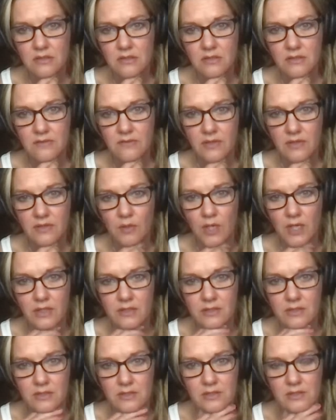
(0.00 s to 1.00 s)
if I
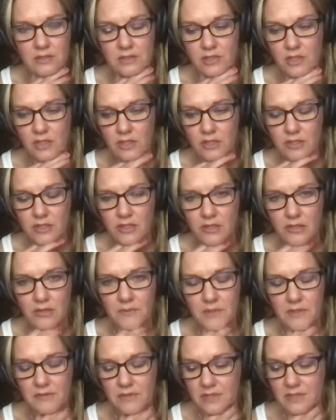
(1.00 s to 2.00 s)
walk in the dark,
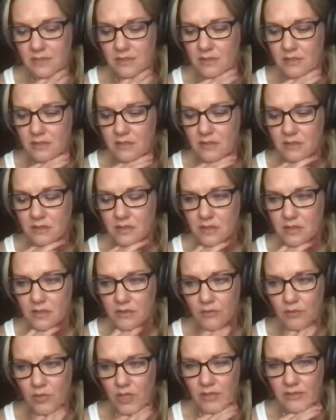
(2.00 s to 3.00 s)

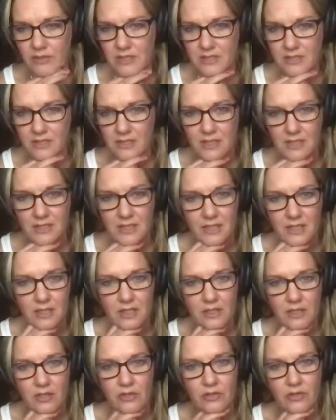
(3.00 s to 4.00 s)
we're always thinking like,
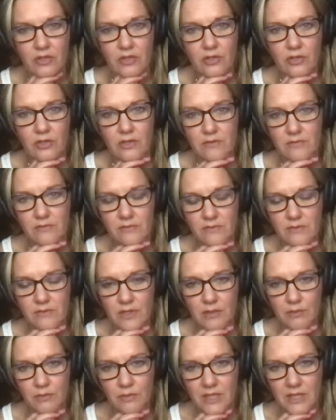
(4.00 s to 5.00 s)
you could
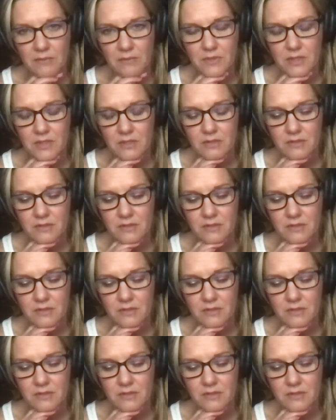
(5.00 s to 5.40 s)
get raped.